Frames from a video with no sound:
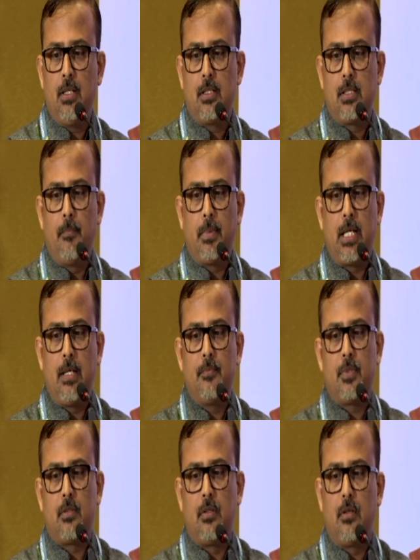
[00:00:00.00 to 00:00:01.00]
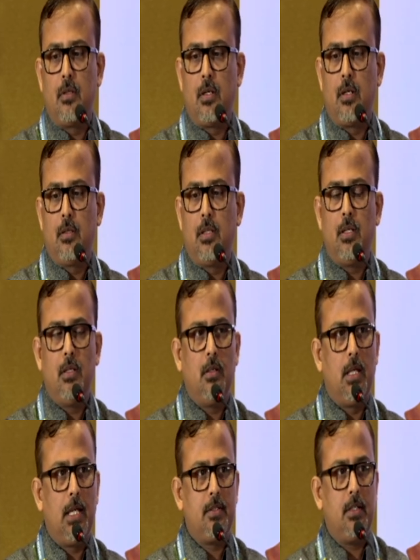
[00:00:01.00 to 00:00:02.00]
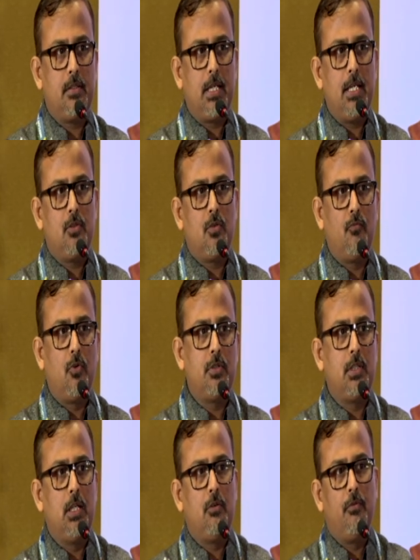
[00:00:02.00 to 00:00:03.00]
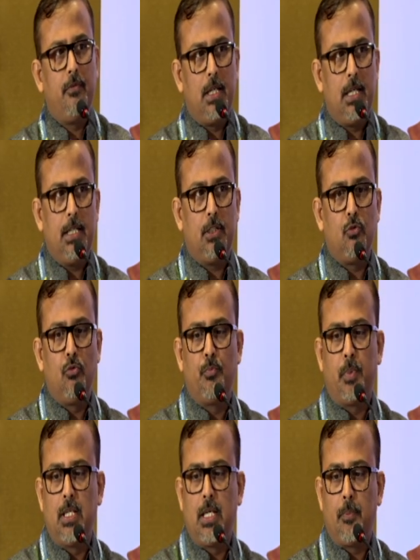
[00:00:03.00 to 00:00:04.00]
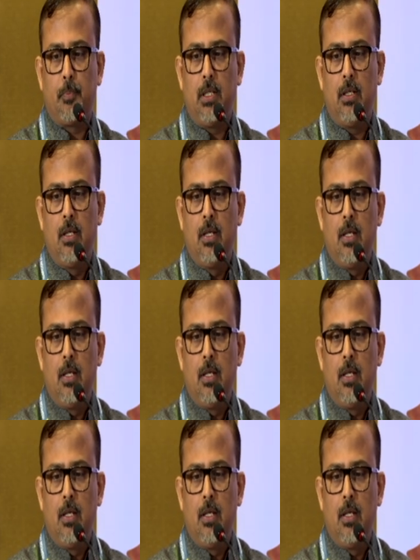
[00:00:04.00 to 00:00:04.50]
Sometimes the exercise was equivalent to PRP.